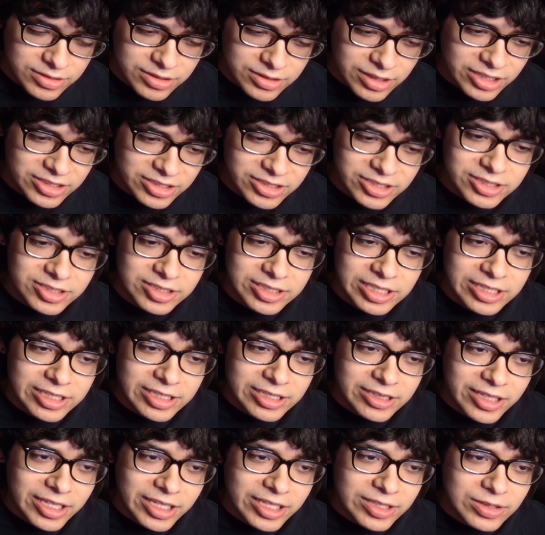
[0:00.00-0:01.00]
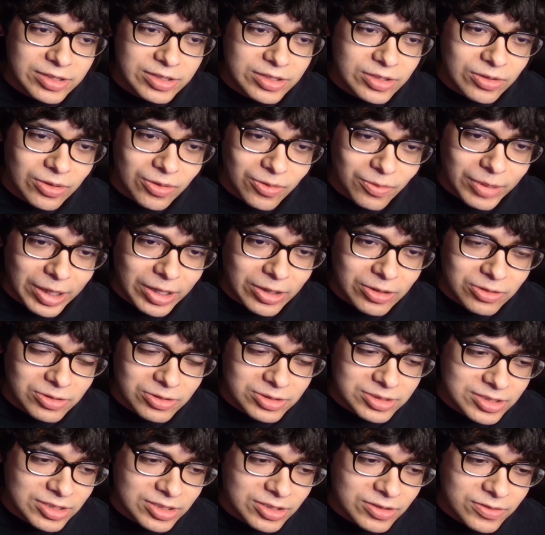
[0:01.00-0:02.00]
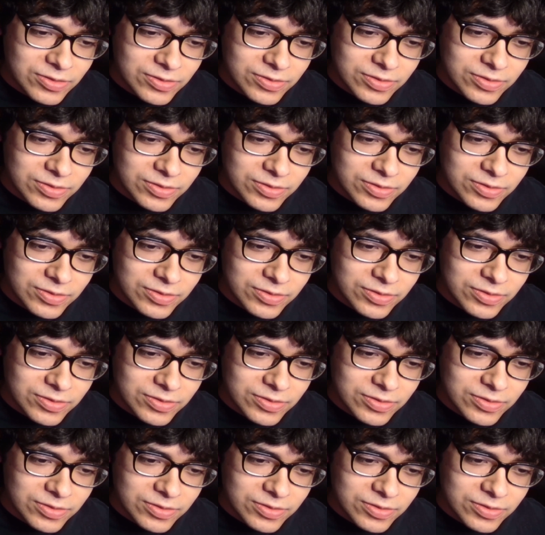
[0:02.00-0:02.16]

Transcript: I just didn't like the my old self.